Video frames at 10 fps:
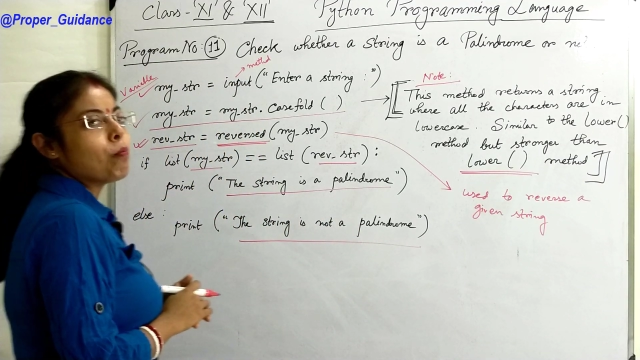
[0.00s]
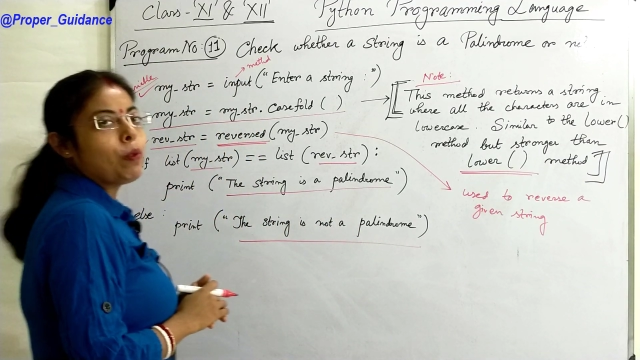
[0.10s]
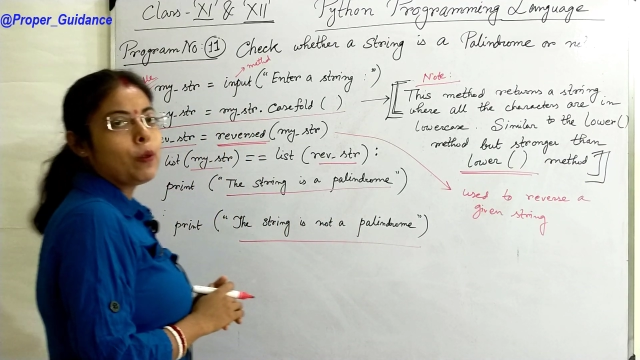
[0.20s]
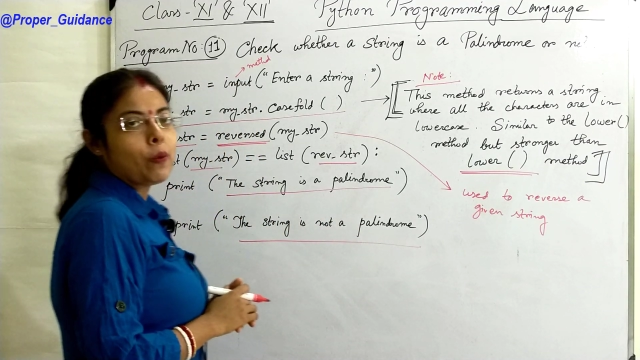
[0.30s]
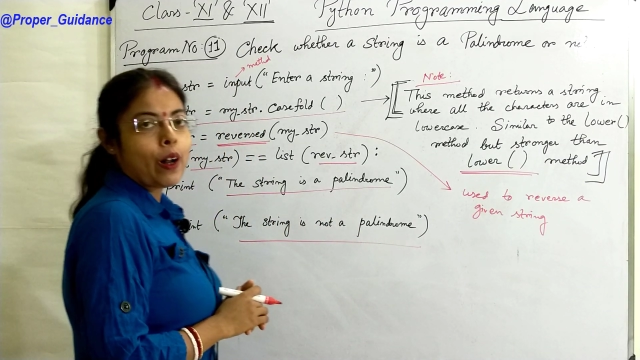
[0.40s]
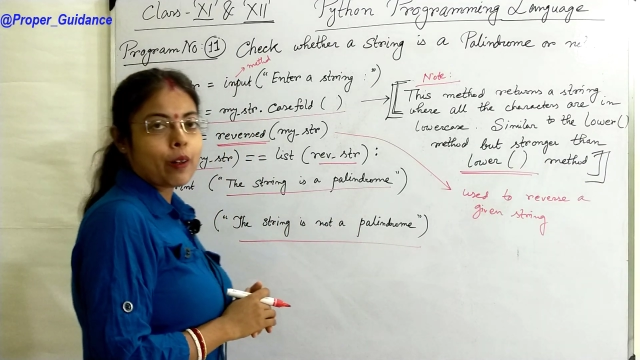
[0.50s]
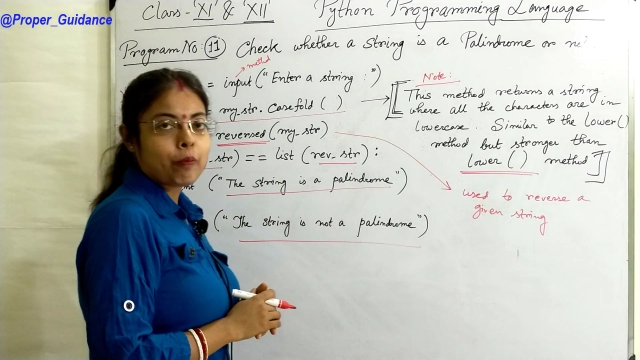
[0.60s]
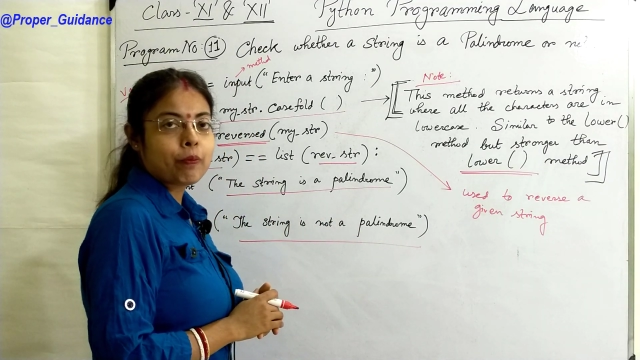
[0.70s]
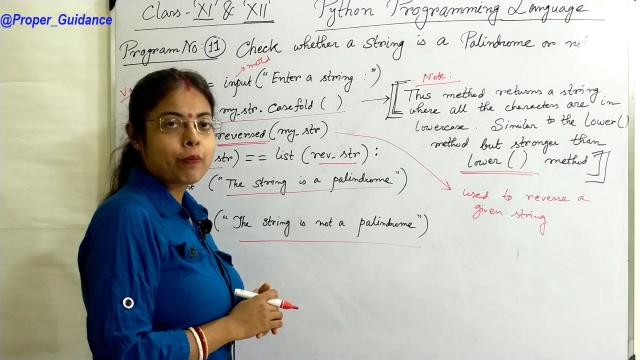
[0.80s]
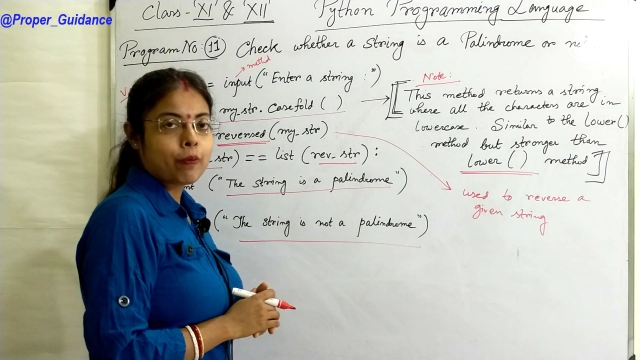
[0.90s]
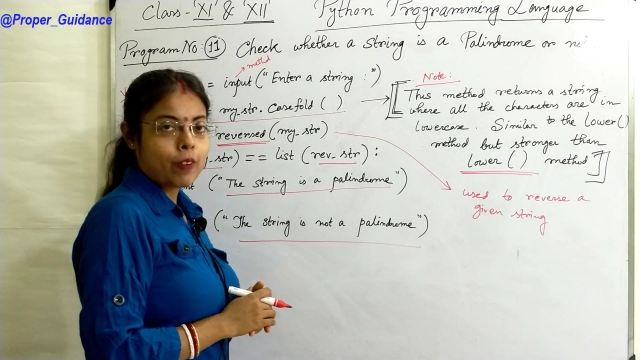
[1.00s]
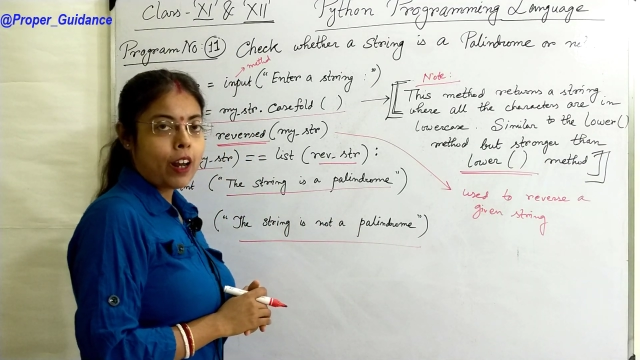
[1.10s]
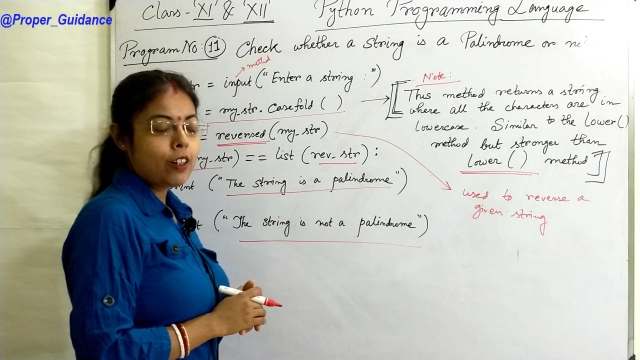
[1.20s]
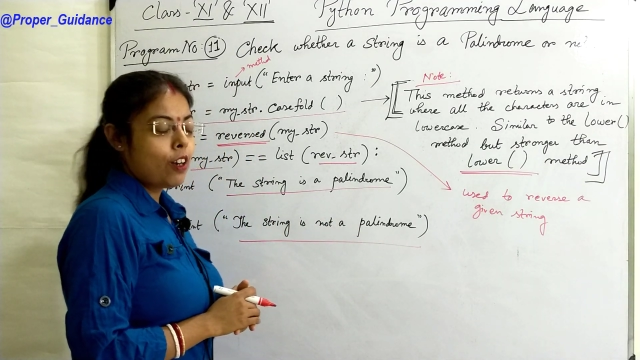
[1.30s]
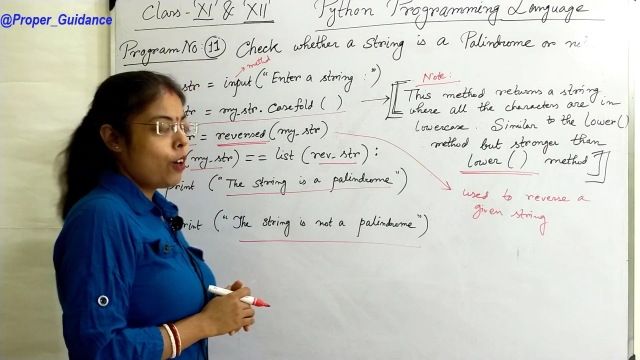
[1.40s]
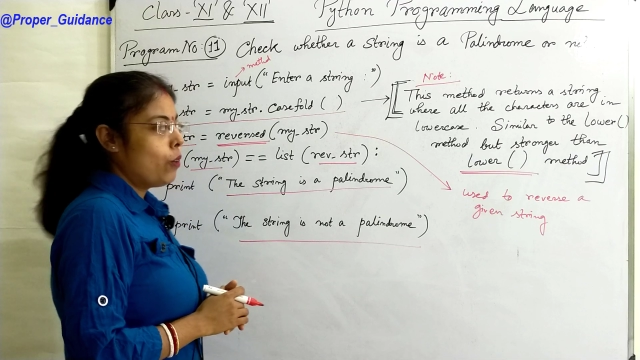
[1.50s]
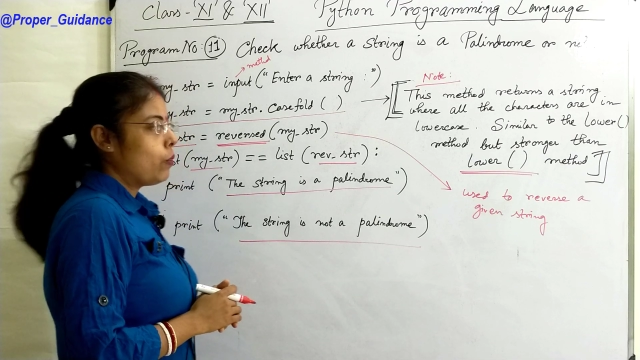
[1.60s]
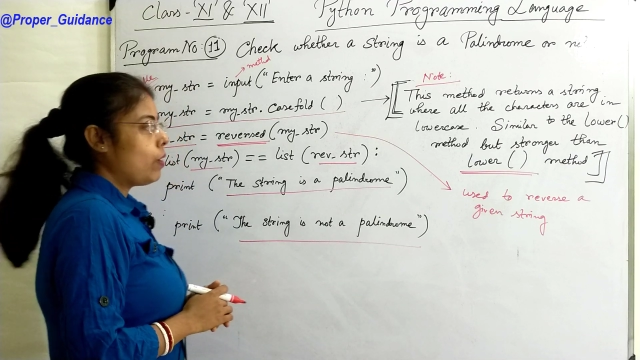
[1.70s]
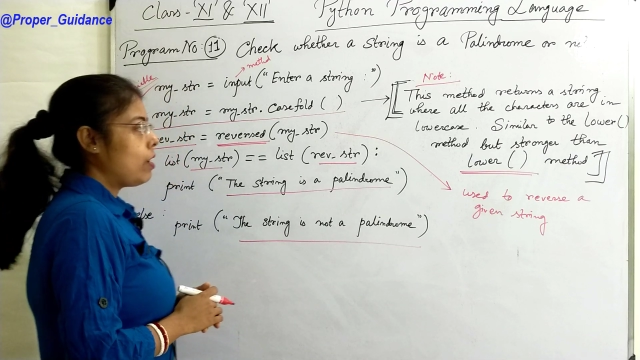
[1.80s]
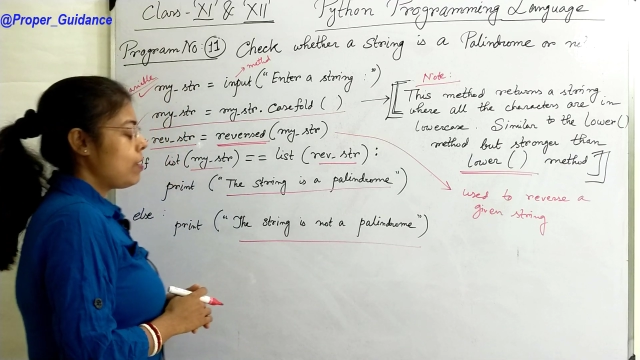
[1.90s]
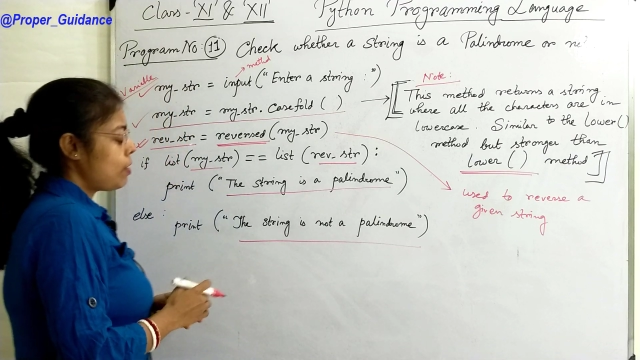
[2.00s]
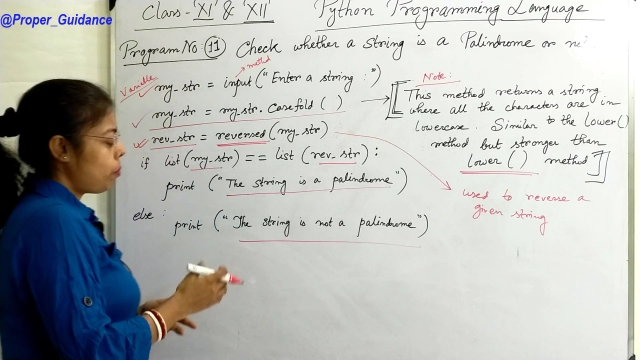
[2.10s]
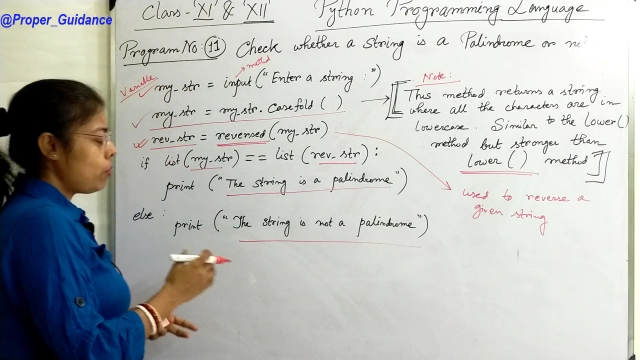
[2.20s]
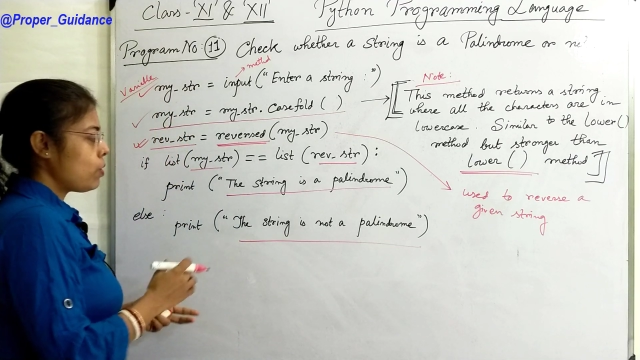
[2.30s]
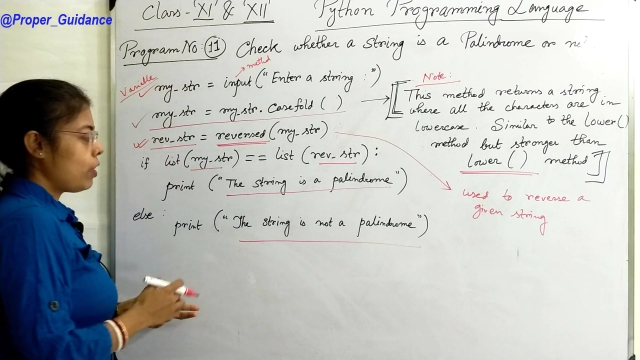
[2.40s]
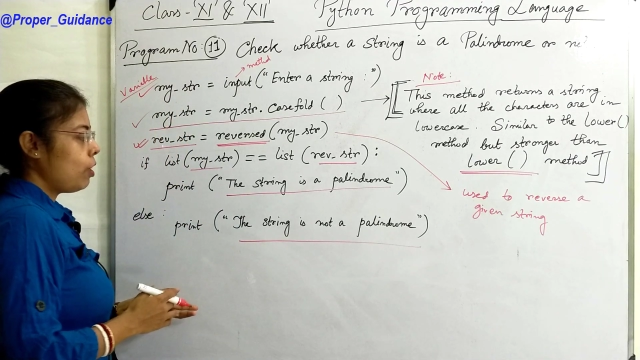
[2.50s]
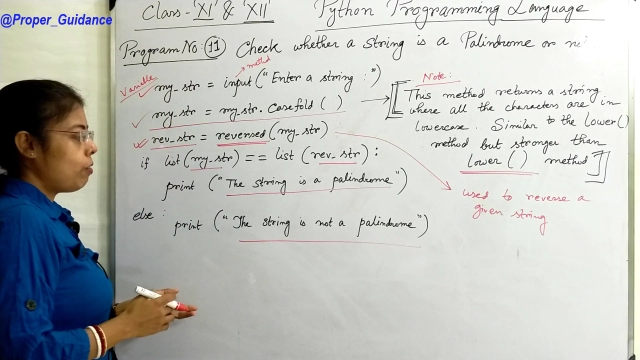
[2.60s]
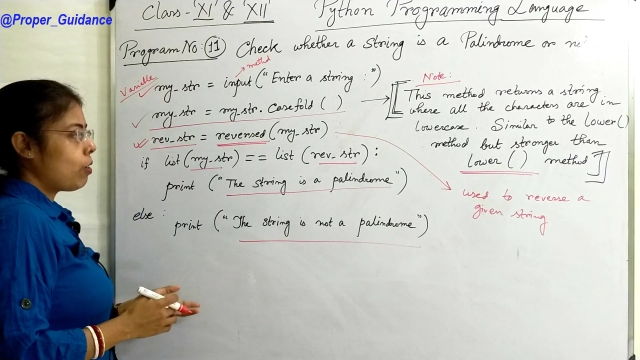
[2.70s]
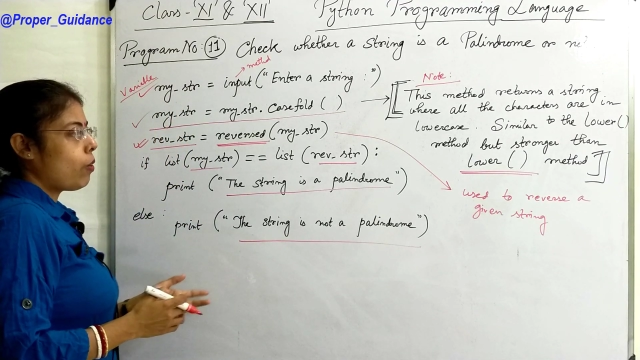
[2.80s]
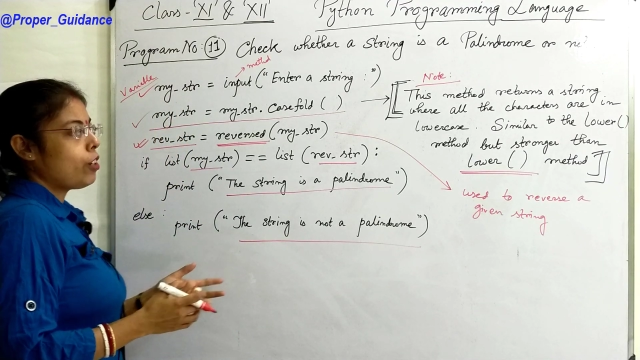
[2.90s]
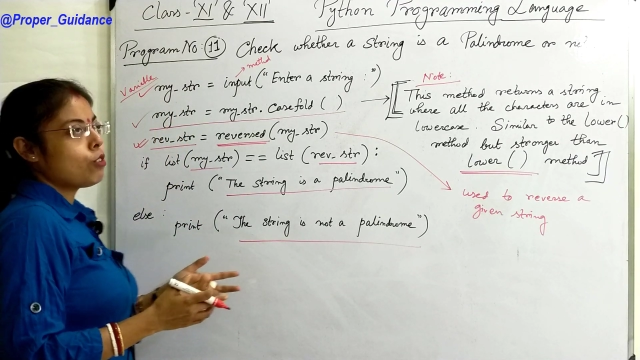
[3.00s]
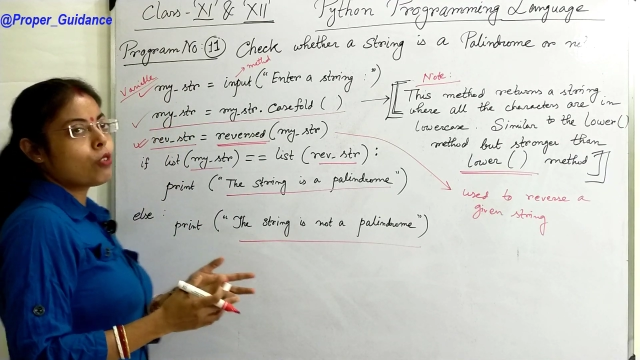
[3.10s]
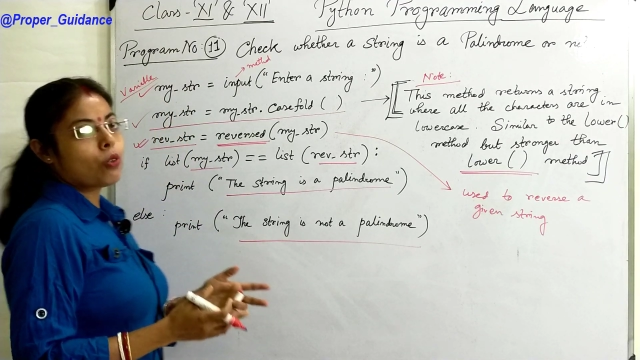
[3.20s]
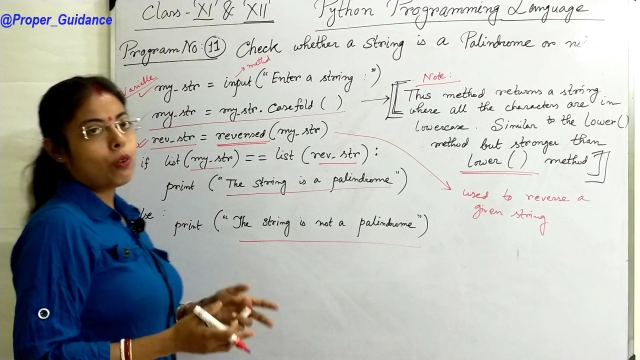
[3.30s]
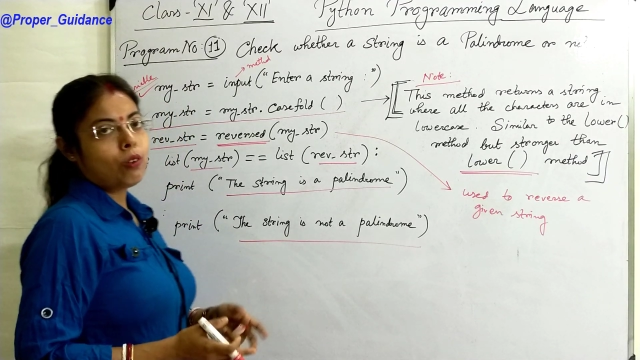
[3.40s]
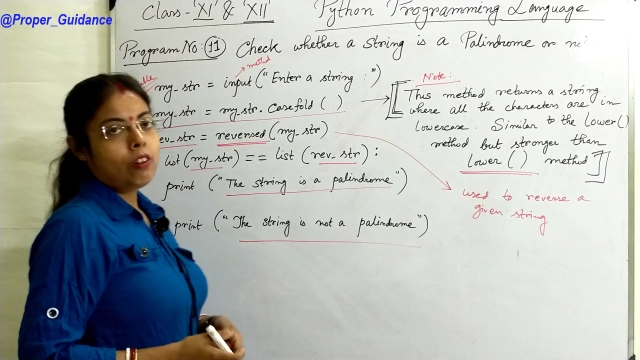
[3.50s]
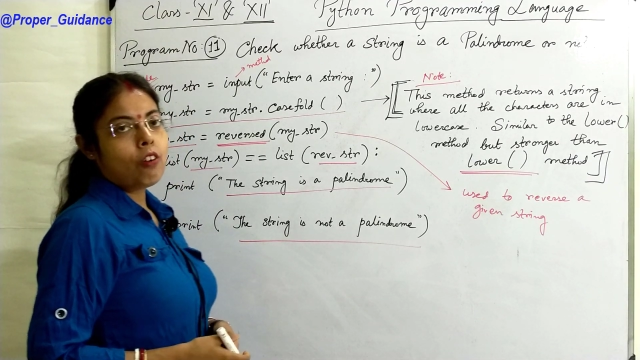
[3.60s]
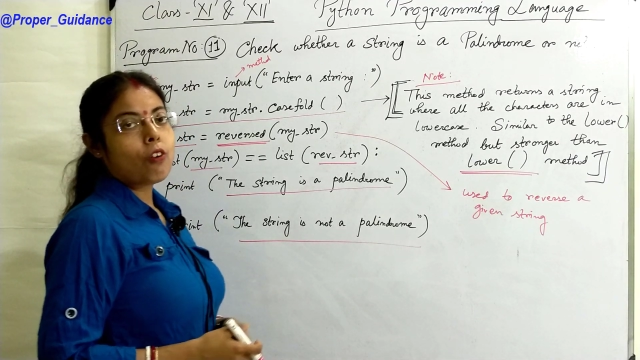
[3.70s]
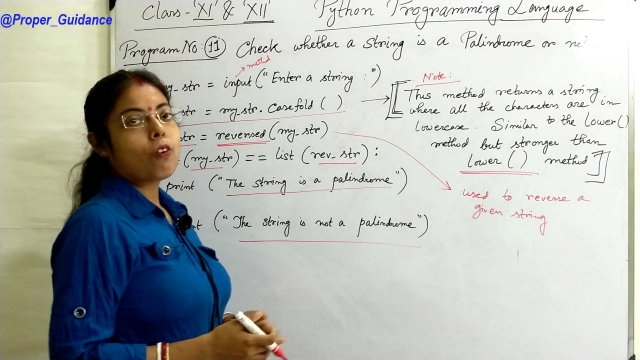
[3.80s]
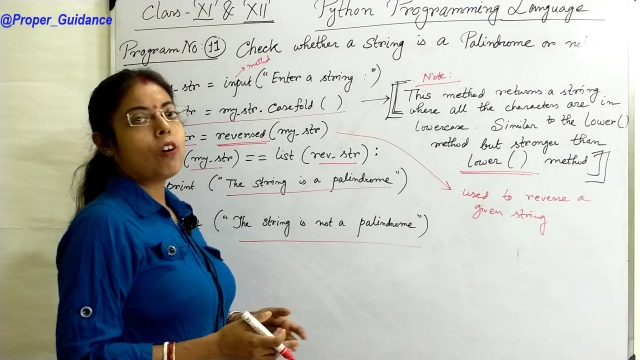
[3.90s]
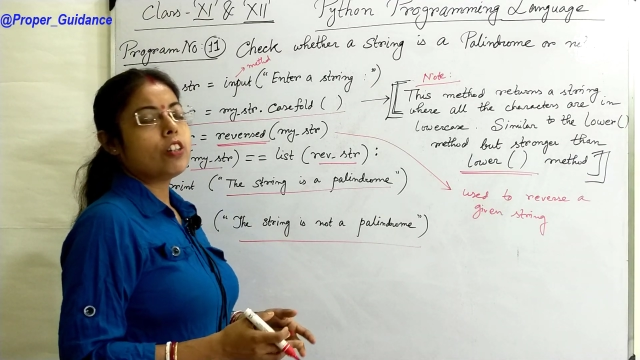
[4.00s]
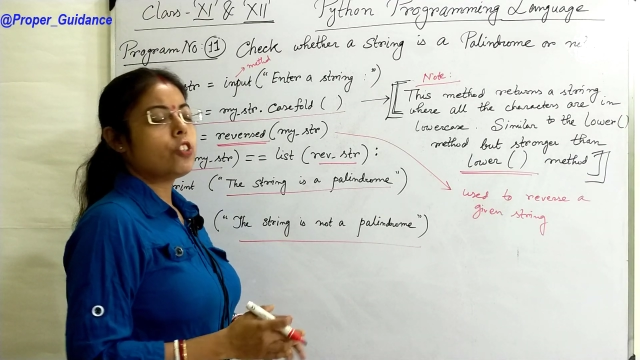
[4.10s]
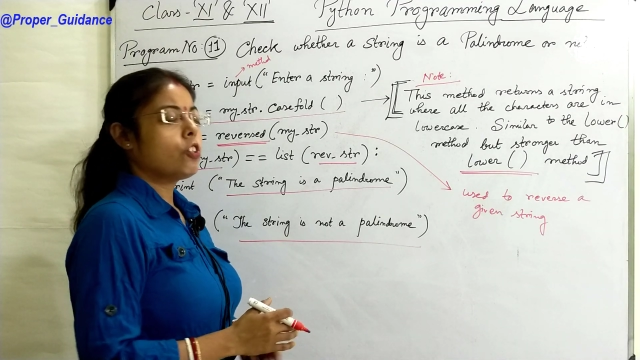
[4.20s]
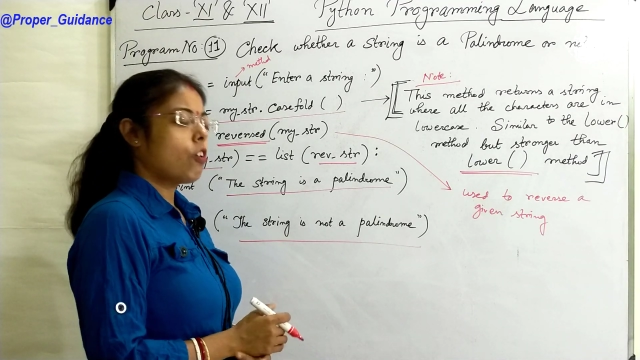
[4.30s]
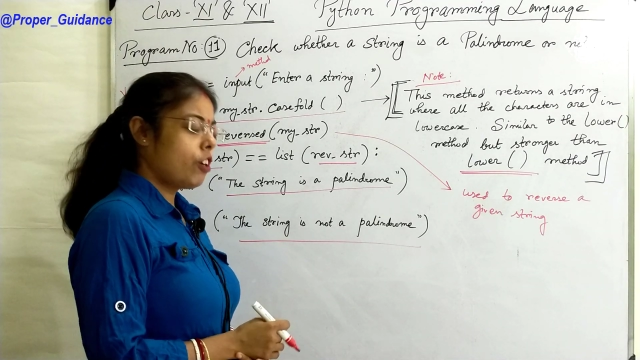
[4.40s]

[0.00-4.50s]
simple one, right? Suppose you are going to school or college